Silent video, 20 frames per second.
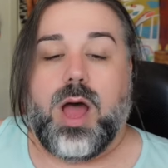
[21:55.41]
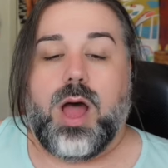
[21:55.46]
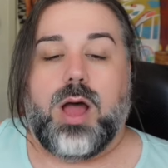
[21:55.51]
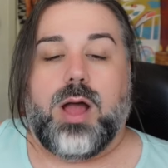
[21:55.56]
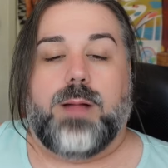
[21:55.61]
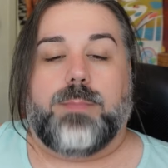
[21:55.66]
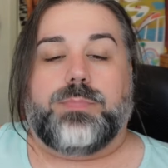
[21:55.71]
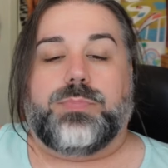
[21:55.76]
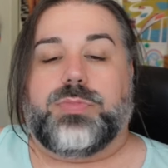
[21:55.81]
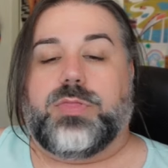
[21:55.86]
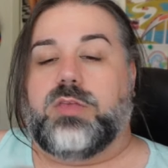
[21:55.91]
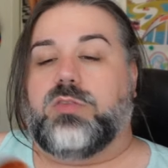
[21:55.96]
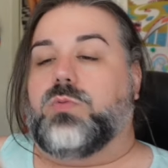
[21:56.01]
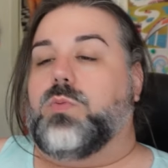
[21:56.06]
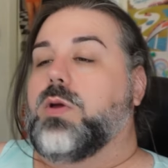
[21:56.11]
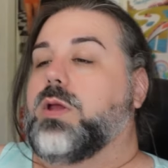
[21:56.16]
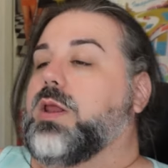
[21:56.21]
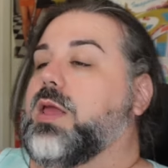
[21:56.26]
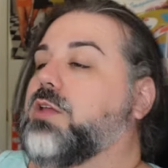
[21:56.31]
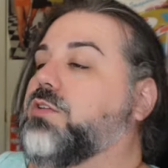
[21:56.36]
um, this
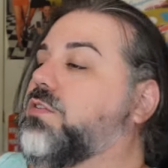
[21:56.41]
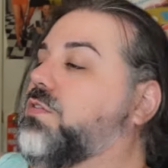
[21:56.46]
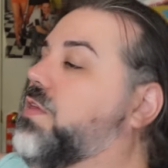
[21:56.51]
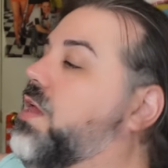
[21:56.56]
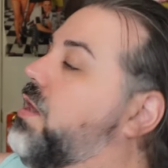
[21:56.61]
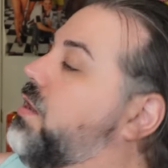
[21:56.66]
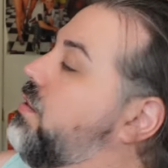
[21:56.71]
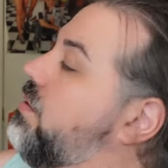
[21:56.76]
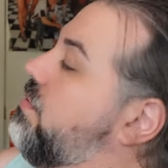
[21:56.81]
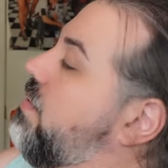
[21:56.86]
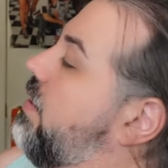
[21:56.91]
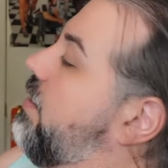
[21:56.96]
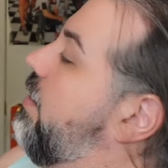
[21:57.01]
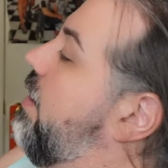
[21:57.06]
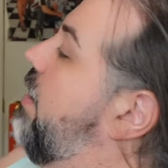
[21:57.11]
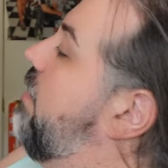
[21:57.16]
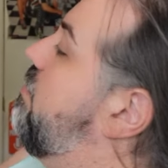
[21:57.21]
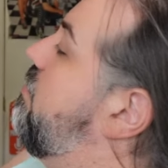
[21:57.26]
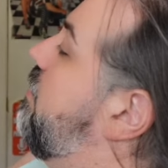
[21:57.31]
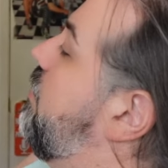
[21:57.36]
one, it just kind of looks like her
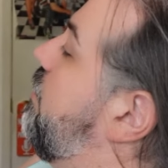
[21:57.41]
head's a